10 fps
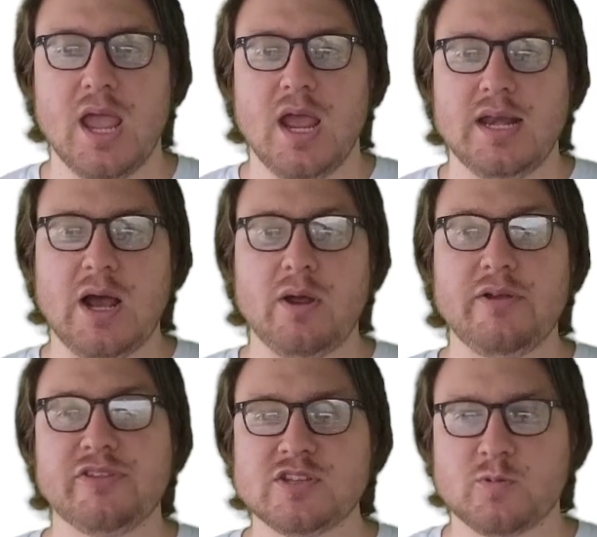Now,
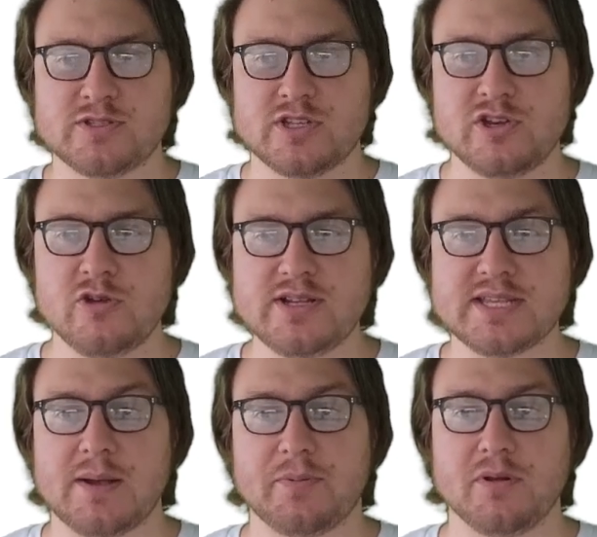if this was a new
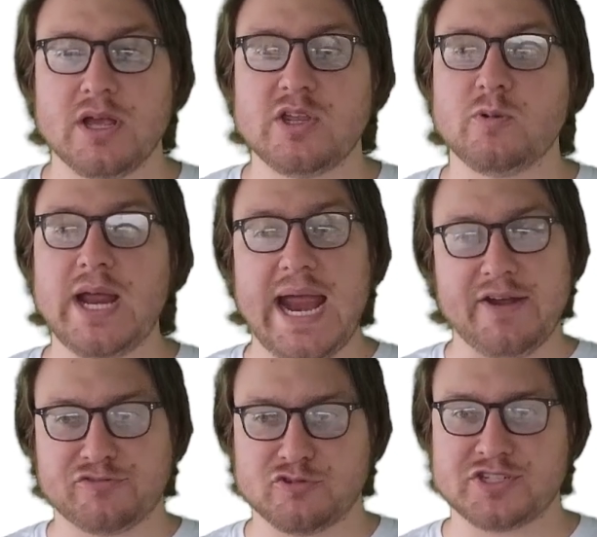example, you would
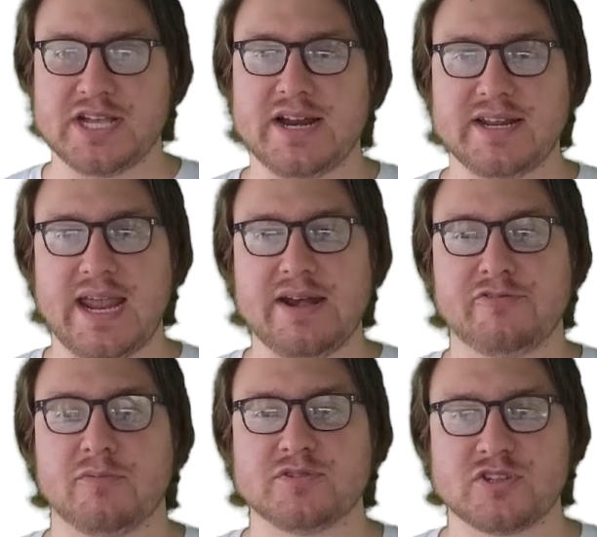have to start again
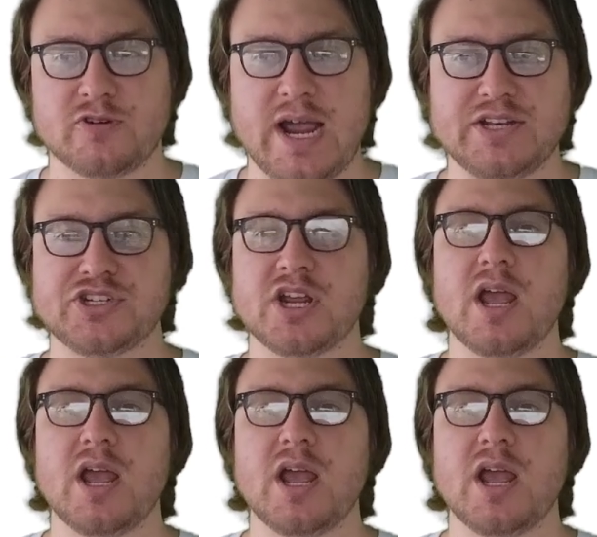from scratch,